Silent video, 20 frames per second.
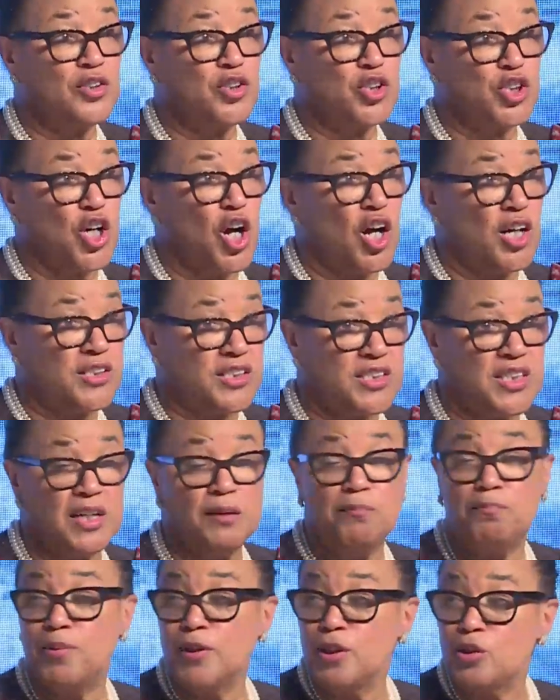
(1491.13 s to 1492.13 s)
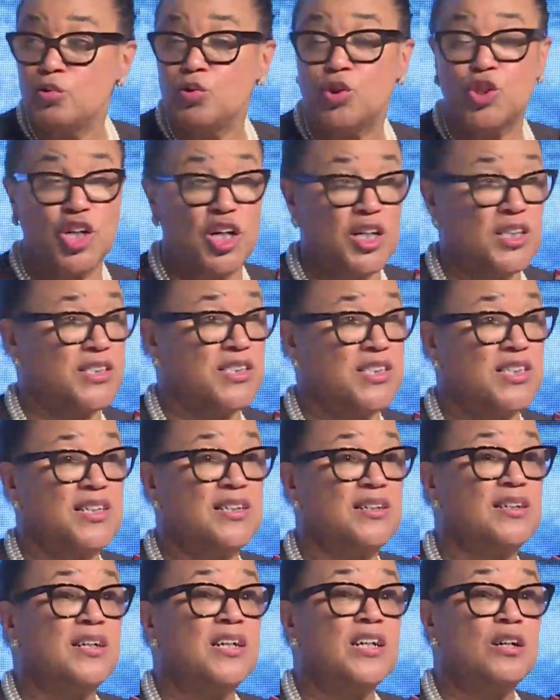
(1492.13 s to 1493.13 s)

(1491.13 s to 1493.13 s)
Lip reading: Charter, Blue Charter,